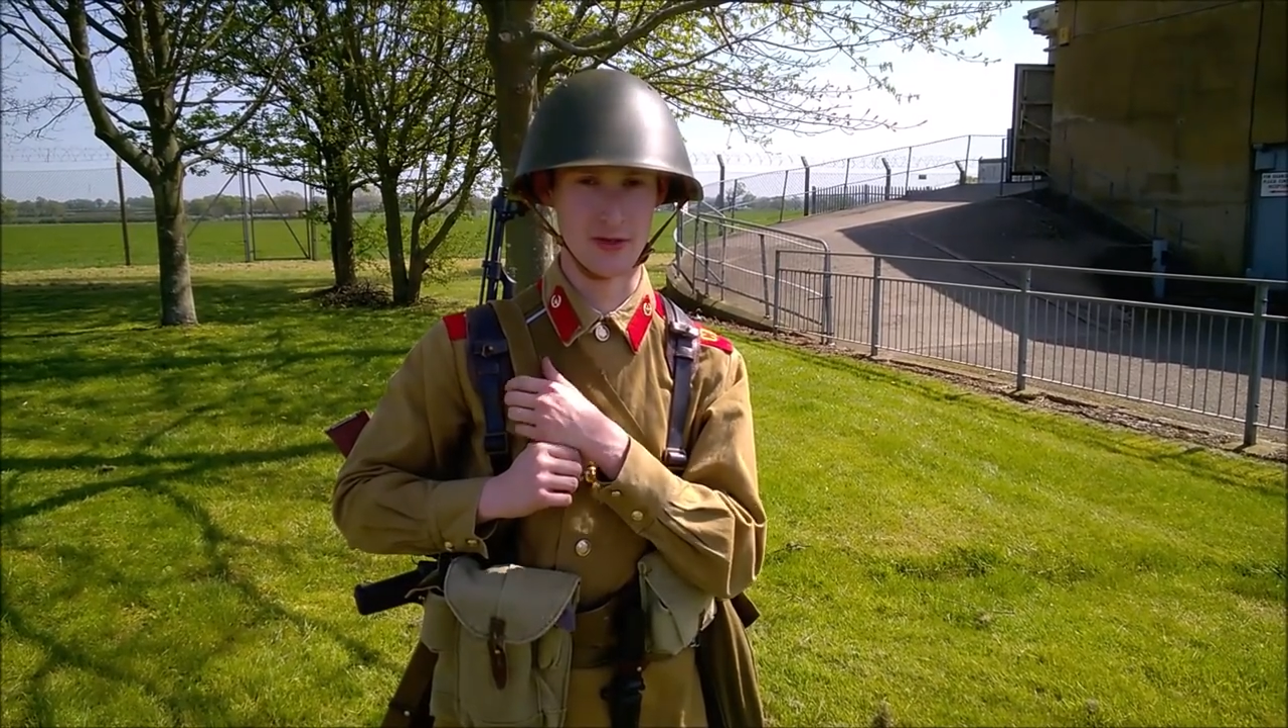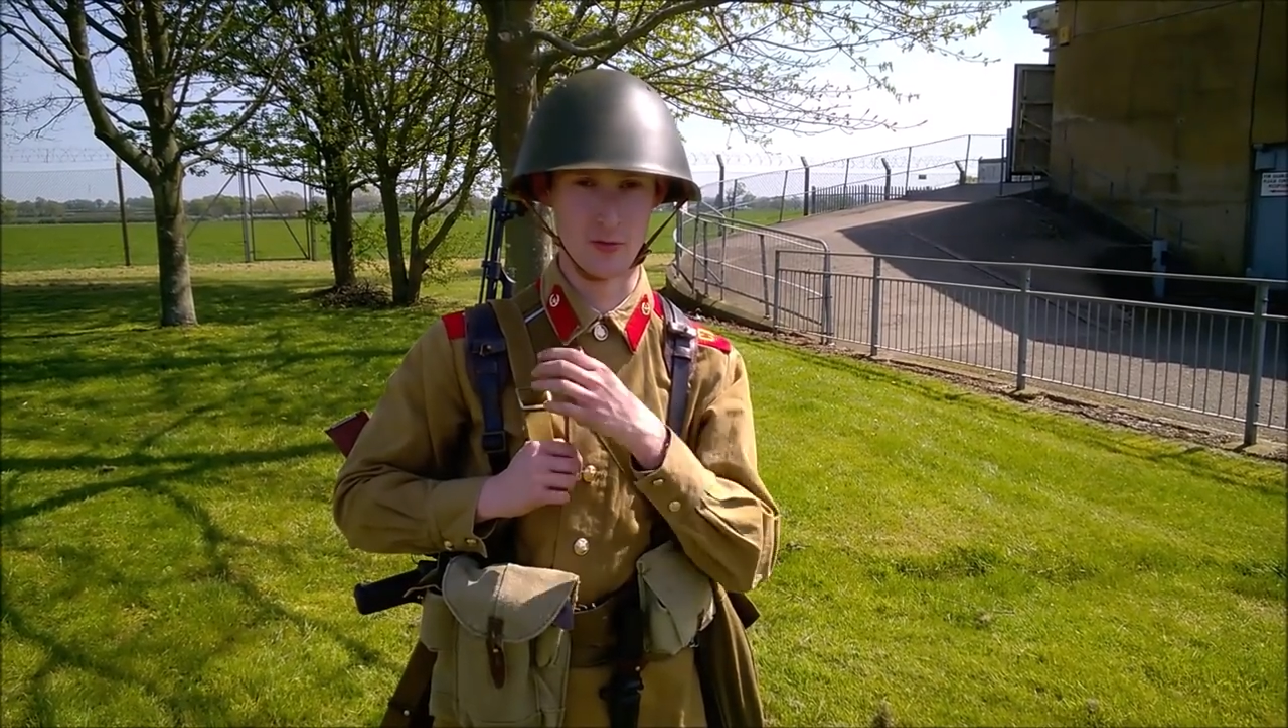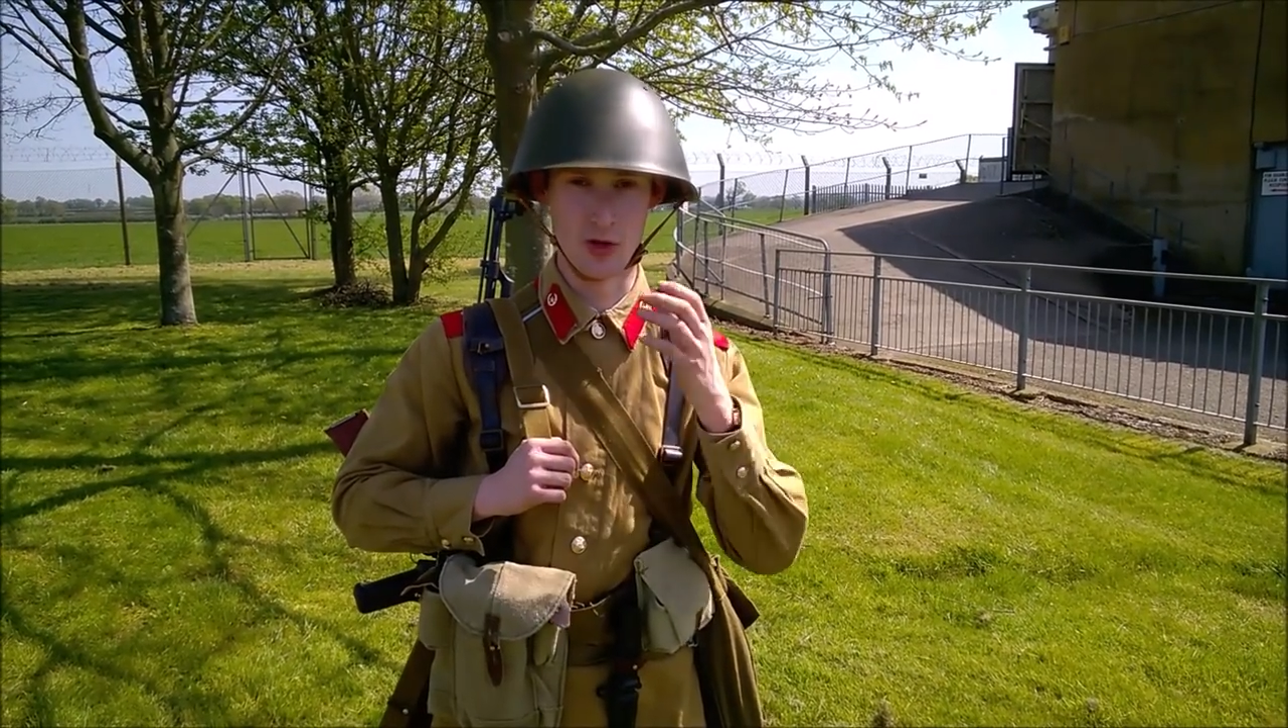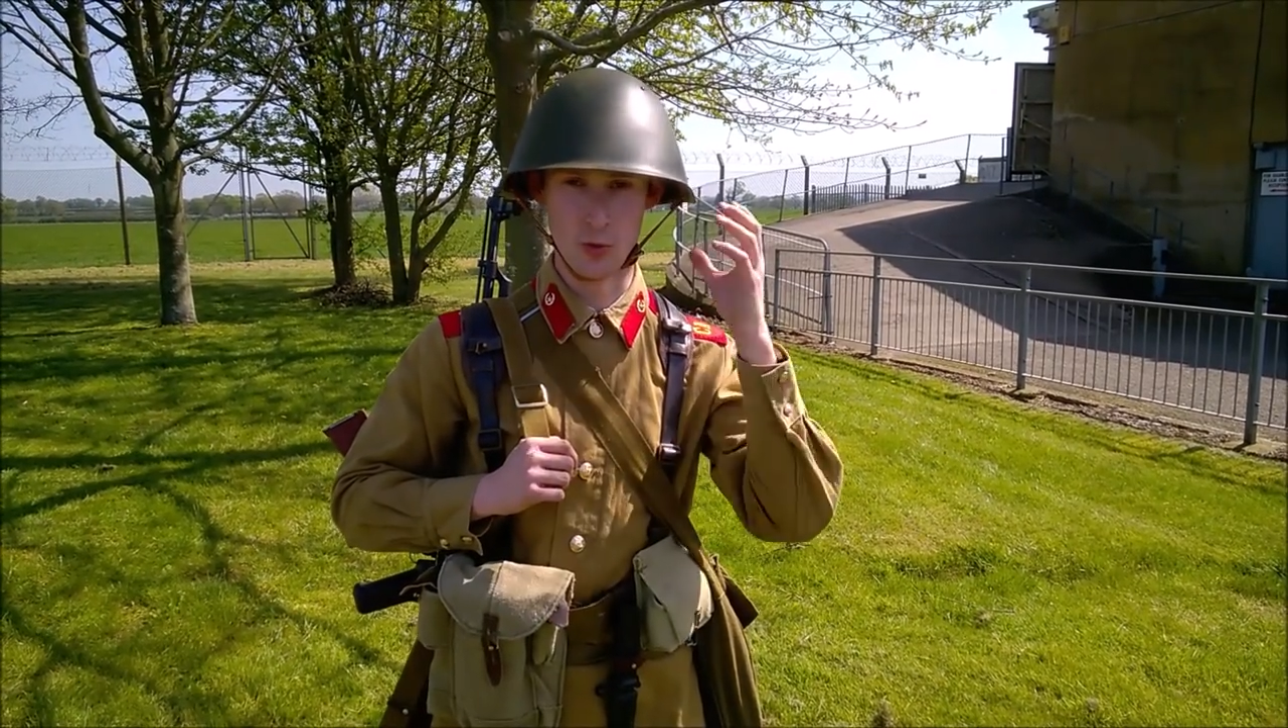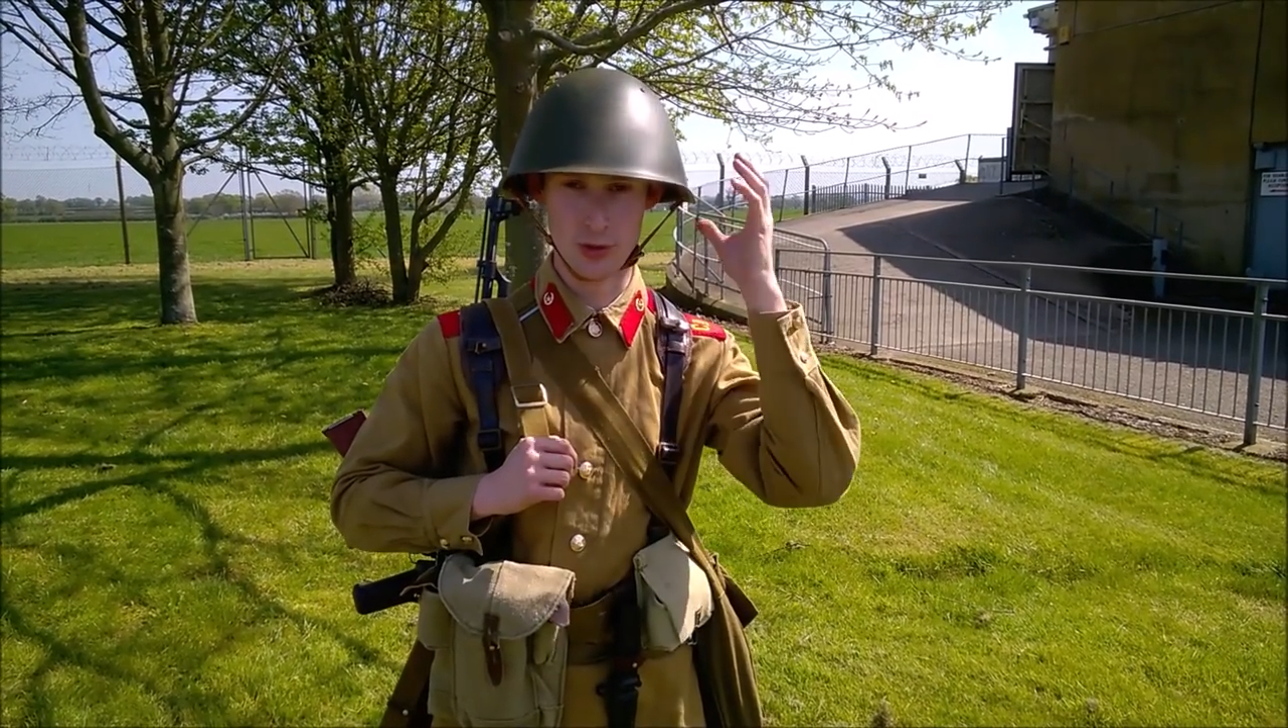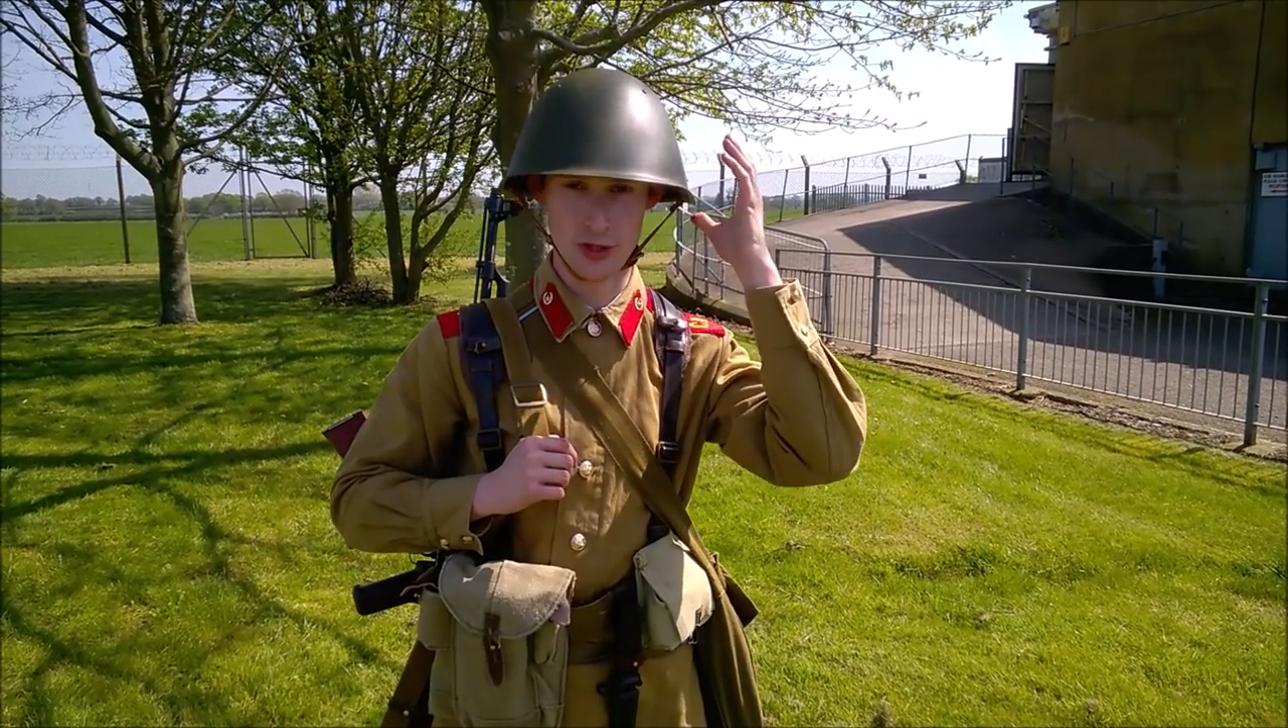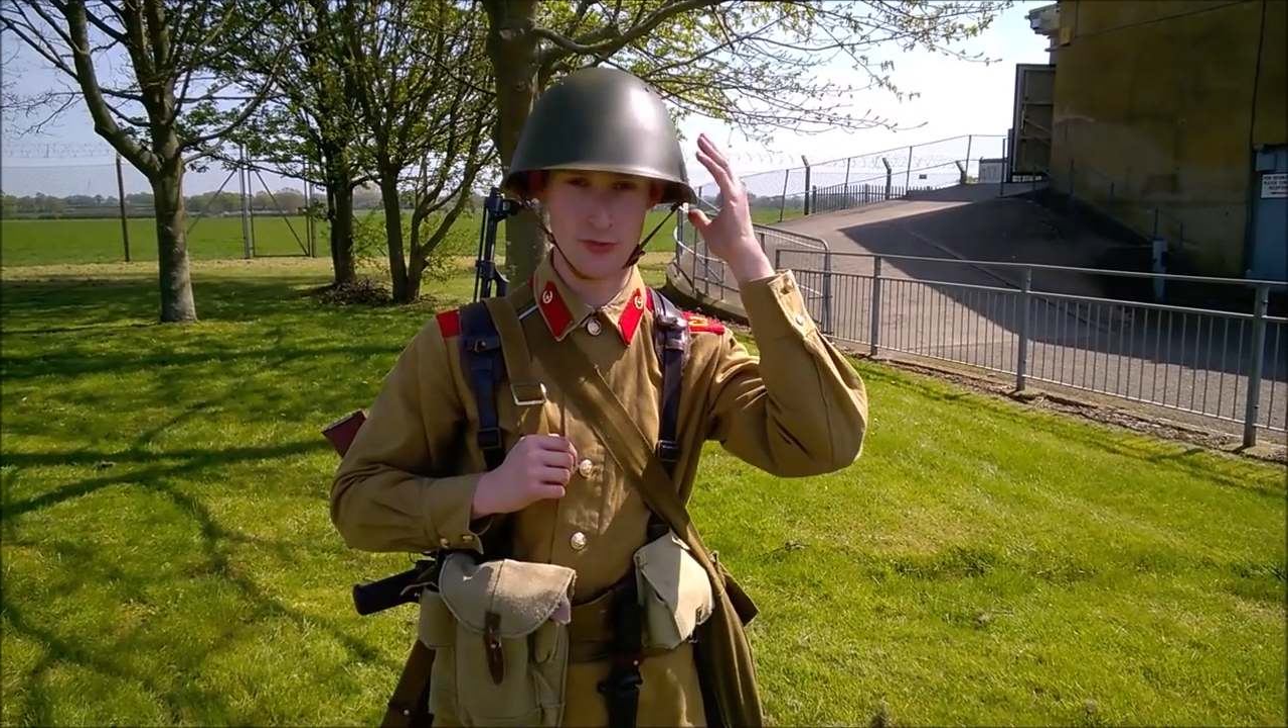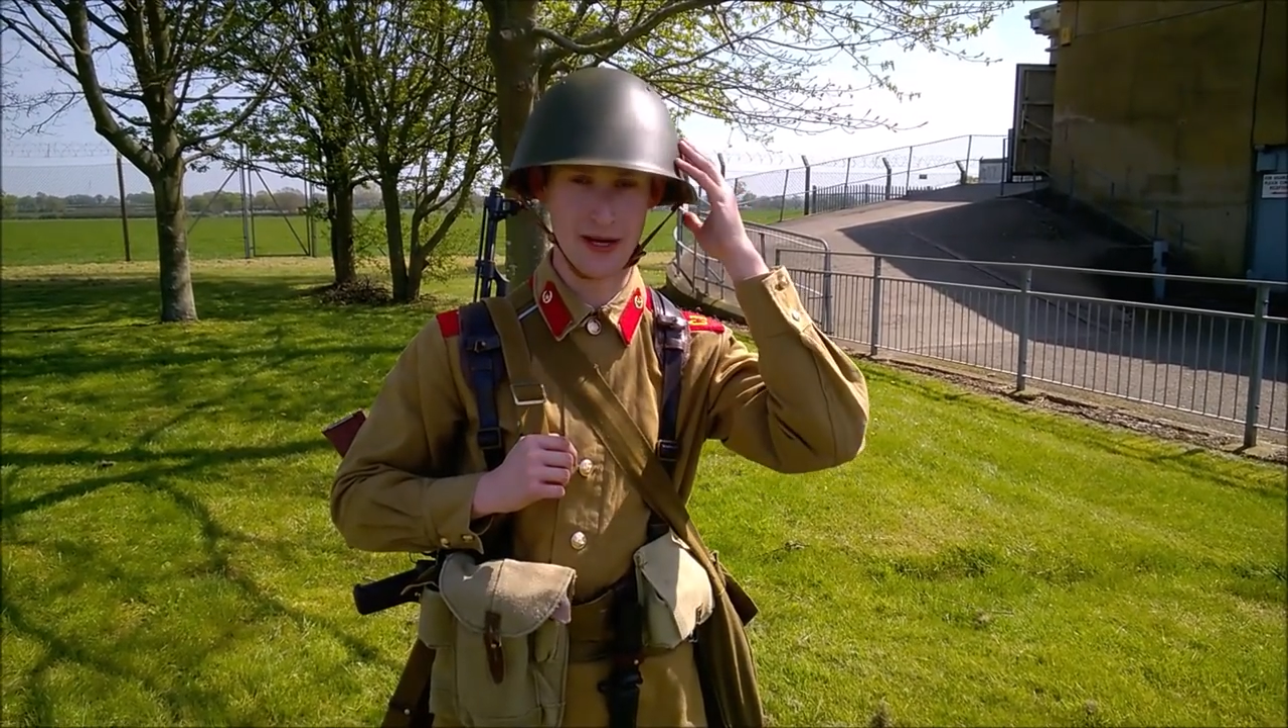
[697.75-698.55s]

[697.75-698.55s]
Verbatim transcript: the World War II